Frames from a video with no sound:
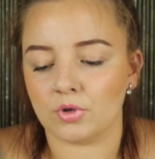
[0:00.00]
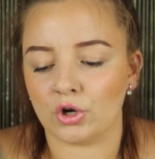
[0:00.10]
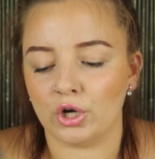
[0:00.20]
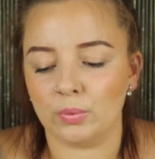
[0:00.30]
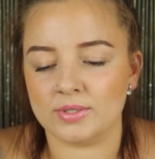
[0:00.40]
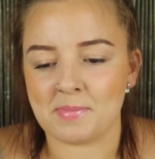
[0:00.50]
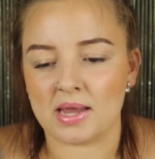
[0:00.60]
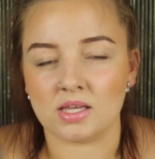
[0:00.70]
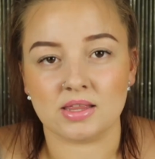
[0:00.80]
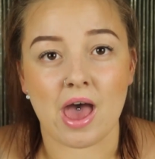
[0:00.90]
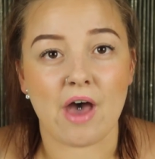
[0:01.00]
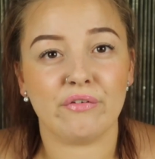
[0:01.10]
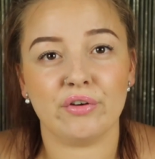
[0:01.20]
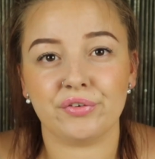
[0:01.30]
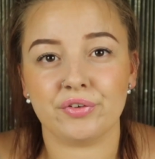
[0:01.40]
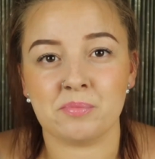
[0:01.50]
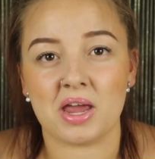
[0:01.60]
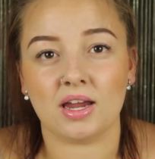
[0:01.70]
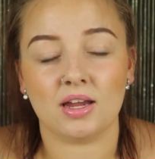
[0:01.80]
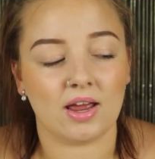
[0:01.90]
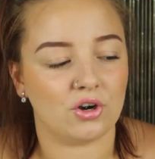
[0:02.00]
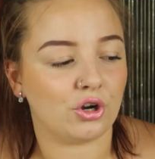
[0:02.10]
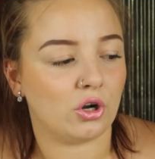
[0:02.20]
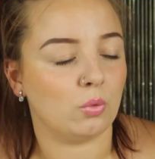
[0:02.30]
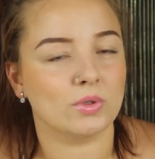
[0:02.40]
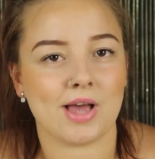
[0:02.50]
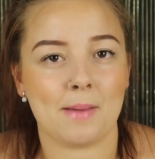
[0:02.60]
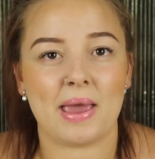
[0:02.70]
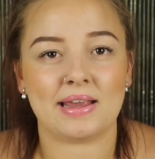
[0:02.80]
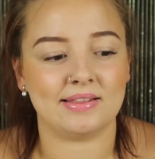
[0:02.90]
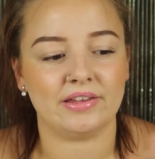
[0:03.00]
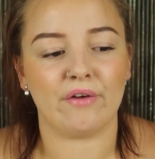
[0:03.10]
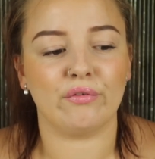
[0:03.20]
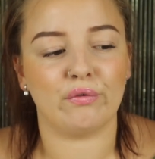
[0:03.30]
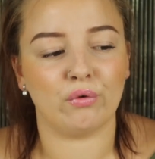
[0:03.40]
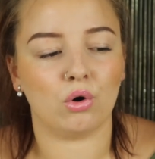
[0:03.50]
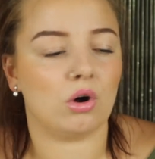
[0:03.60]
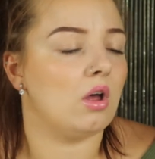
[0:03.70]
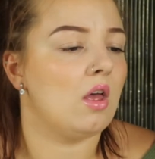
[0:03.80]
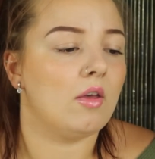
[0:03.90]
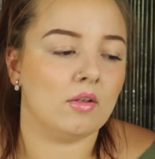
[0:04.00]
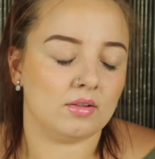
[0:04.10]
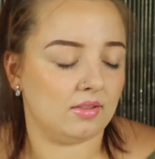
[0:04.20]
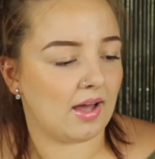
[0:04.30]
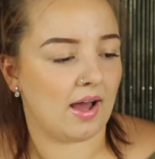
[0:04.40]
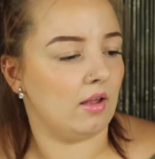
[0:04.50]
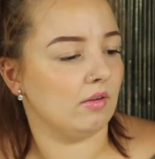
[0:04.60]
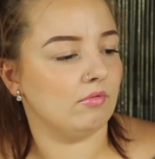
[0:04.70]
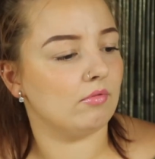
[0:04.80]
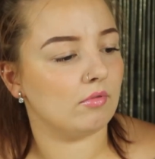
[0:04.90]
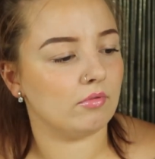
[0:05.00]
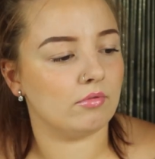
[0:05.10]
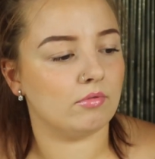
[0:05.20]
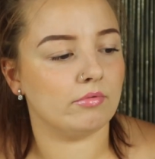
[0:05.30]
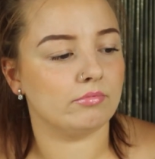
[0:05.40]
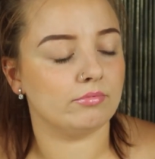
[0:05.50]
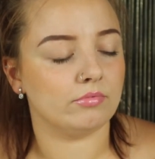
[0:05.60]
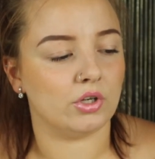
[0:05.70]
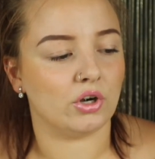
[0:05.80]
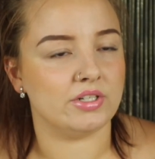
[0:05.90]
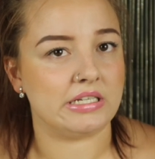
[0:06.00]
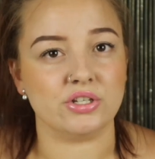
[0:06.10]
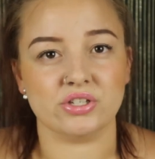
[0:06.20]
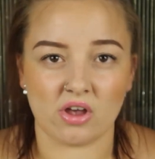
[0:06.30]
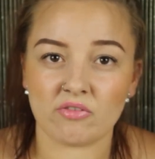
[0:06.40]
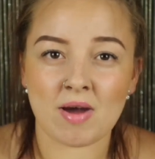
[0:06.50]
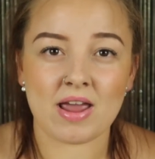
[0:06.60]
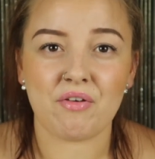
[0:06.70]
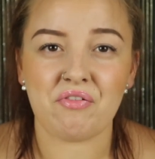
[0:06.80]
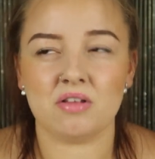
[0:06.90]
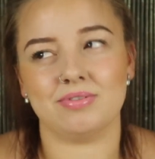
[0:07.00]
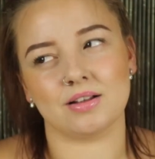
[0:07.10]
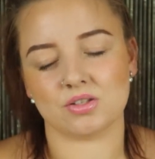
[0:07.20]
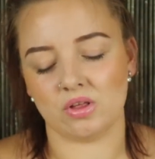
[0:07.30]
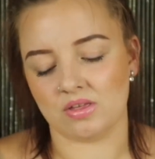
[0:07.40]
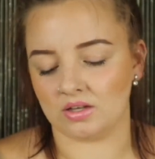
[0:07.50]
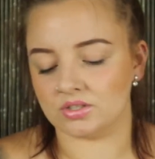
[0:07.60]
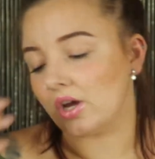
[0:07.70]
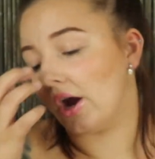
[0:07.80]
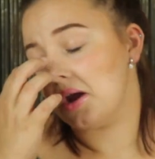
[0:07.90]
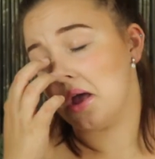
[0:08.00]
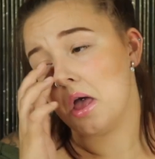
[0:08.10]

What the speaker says: who was making the effort for me and who was I making the effort for that, you know, didn't deserve my effort, that sort of thing. So